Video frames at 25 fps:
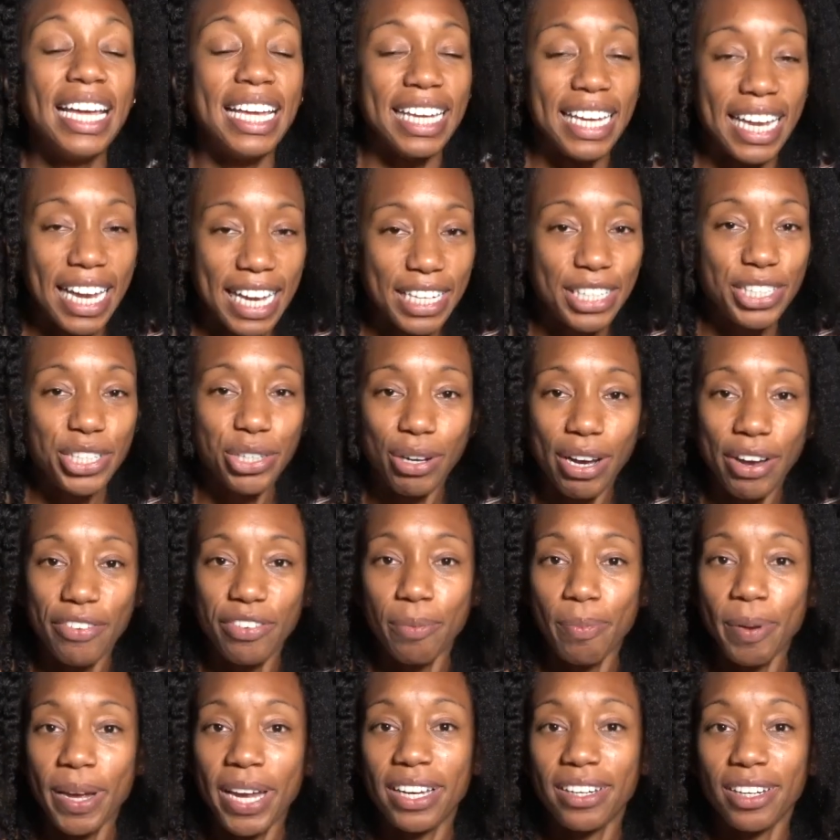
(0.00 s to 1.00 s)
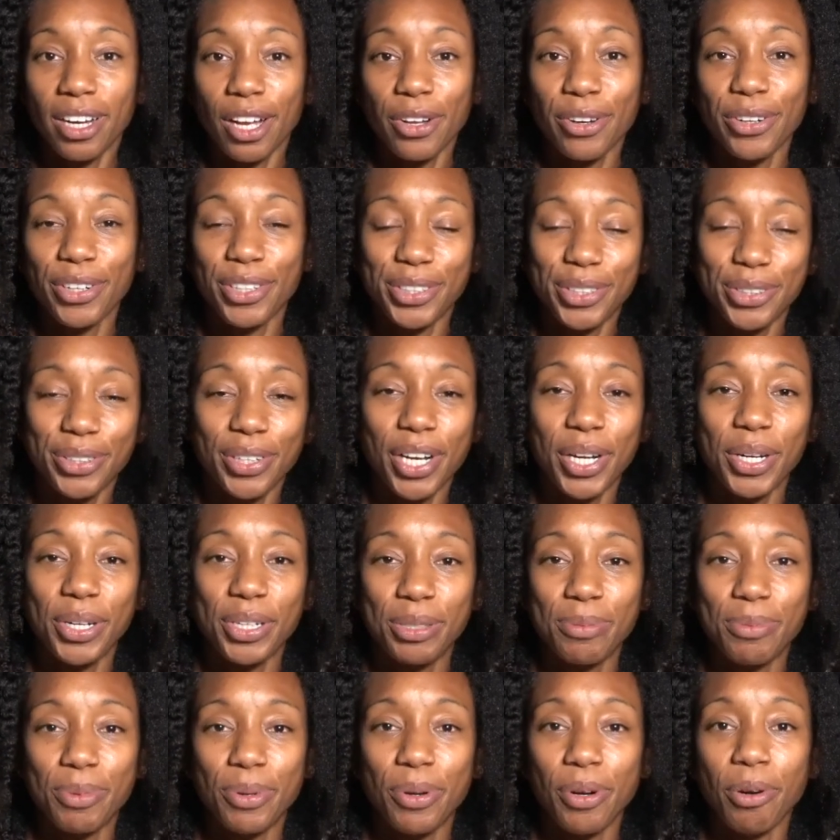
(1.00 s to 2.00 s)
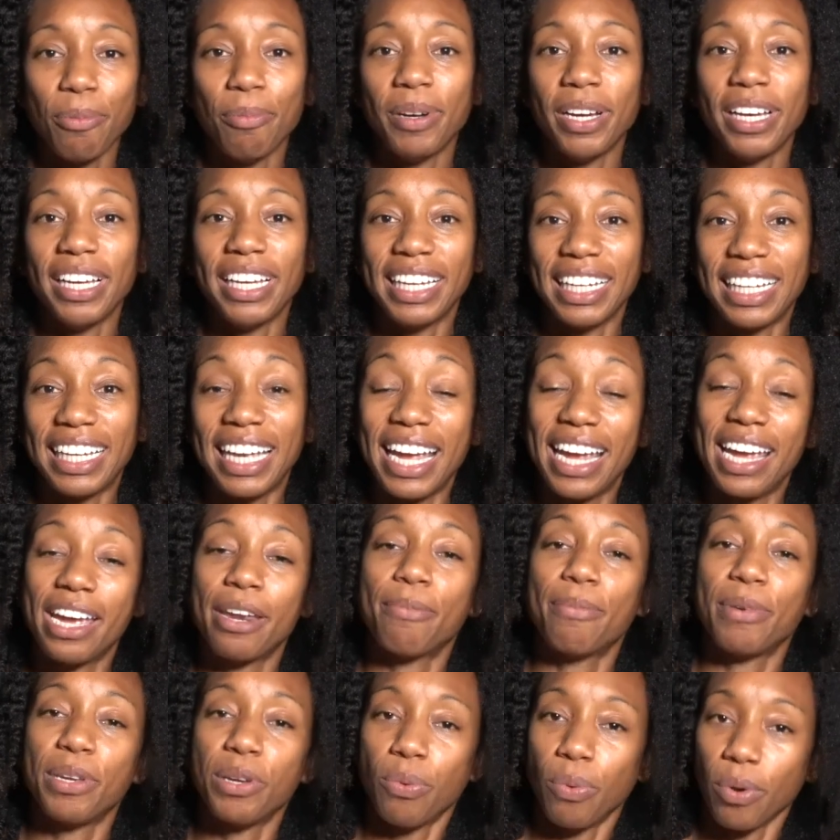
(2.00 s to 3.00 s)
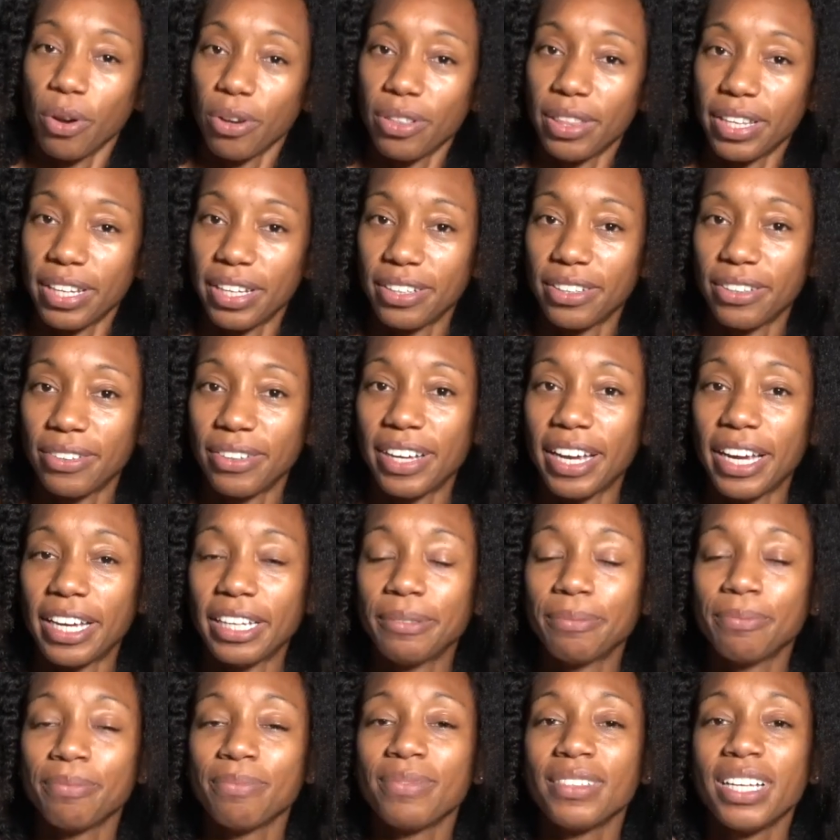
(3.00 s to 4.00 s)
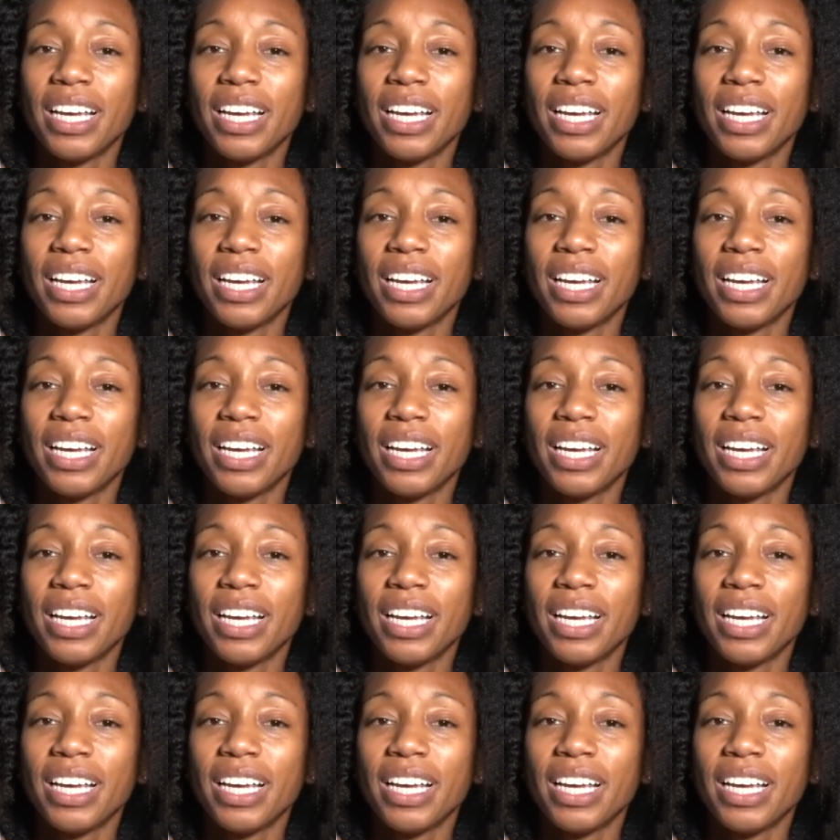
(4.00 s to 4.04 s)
Yes, you'll have to pay $1 to $2 more, but it can be worth it, okay?